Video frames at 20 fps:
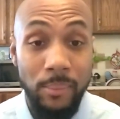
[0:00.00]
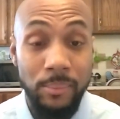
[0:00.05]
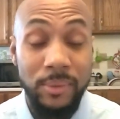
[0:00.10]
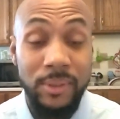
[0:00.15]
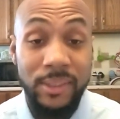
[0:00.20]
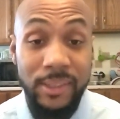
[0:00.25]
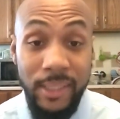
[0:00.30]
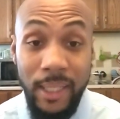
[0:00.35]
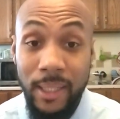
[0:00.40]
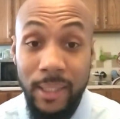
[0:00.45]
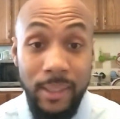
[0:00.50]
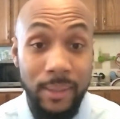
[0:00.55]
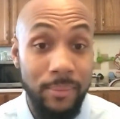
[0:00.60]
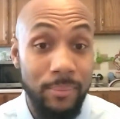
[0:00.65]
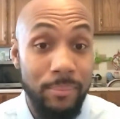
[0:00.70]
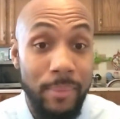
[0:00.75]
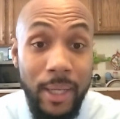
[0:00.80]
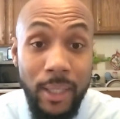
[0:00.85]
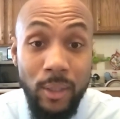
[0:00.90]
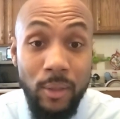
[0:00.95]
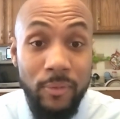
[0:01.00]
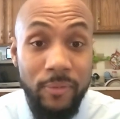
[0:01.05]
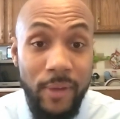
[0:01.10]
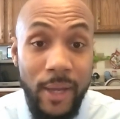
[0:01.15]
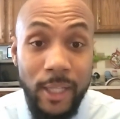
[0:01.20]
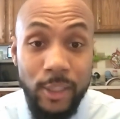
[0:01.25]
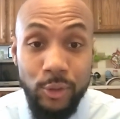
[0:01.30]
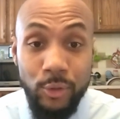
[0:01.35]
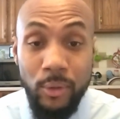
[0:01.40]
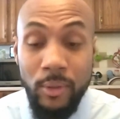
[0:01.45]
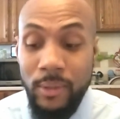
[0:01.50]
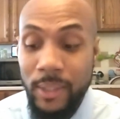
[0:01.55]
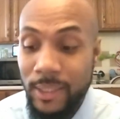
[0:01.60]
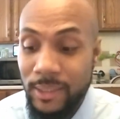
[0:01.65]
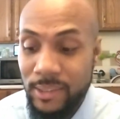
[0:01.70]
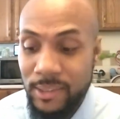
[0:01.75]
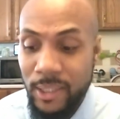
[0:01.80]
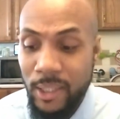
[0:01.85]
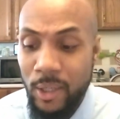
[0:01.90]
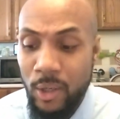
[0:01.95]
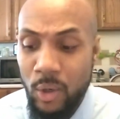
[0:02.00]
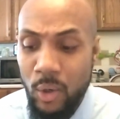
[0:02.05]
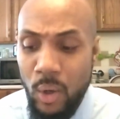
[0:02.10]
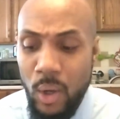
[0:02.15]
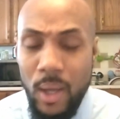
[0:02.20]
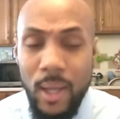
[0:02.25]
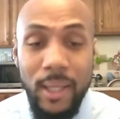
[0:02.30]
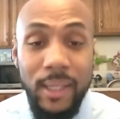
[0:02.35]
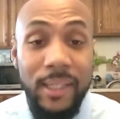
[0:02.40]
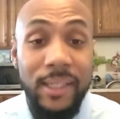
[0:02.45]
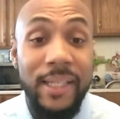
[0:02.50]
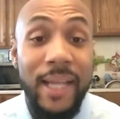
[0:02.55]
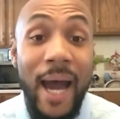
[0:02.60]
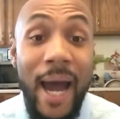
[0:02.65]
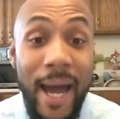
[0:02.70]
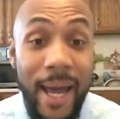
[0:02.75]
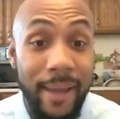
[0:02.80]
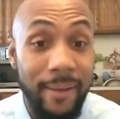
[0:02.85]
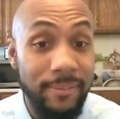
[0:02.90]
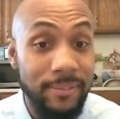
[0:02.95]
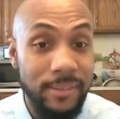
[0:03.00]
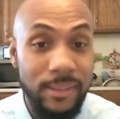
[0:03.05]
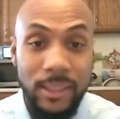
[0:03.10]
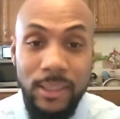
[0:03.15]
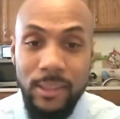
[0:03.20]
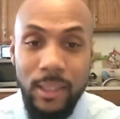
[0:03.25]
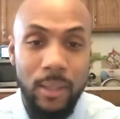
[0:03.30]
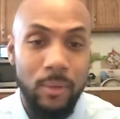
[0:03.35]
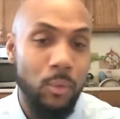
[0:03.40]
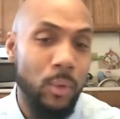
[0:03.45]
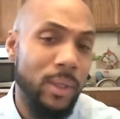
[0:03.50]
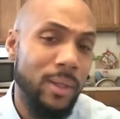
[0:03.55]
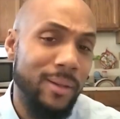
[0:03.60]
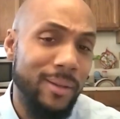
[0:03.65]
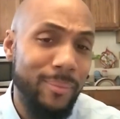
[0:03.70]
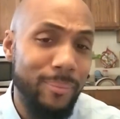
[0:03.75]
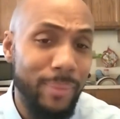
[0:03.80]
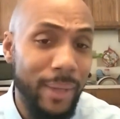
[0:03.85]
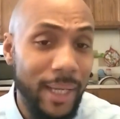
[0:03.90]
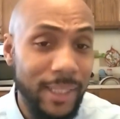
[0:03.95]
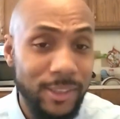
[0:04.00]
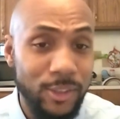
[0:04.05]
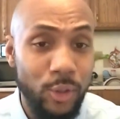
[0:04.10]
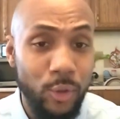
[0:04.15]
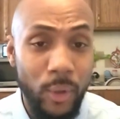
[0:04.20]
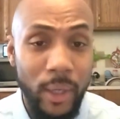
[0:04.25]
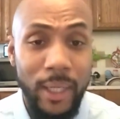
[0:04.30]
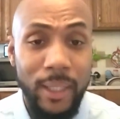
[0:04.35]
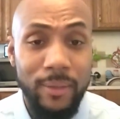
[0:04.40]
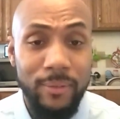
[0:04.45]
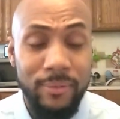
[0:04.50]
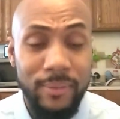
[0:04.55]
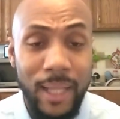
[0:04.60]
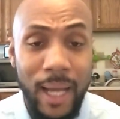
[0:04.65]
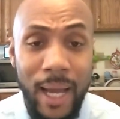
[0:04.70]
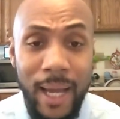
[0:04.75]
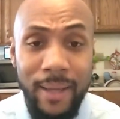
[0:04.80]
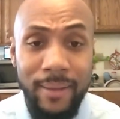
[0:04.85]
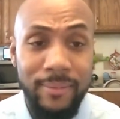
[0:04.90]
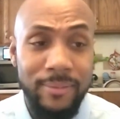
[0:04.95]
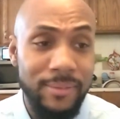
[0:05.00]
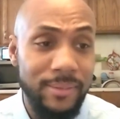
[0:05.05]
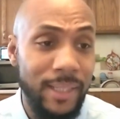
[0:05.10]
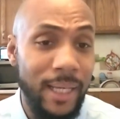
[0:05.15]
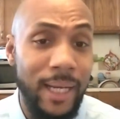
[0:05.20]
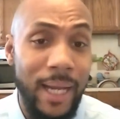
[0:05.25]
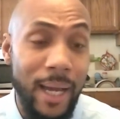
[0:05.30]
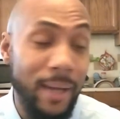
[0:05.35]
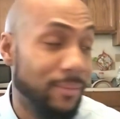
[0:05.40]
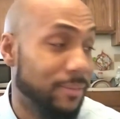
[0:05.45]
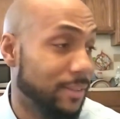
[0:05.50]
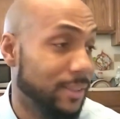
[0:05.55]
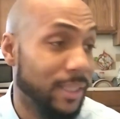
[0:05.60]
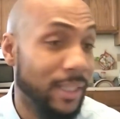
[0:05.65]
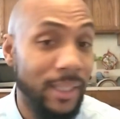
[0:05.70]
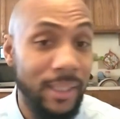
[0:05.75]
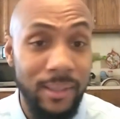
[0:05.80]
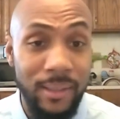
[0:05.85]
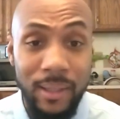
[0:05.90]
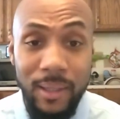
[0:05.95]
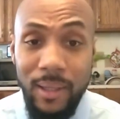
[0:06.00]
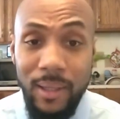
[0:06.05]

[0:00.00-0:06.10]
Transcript: selling manufacturer, and they sell knives. These are one of the best grade of knives that I've seen.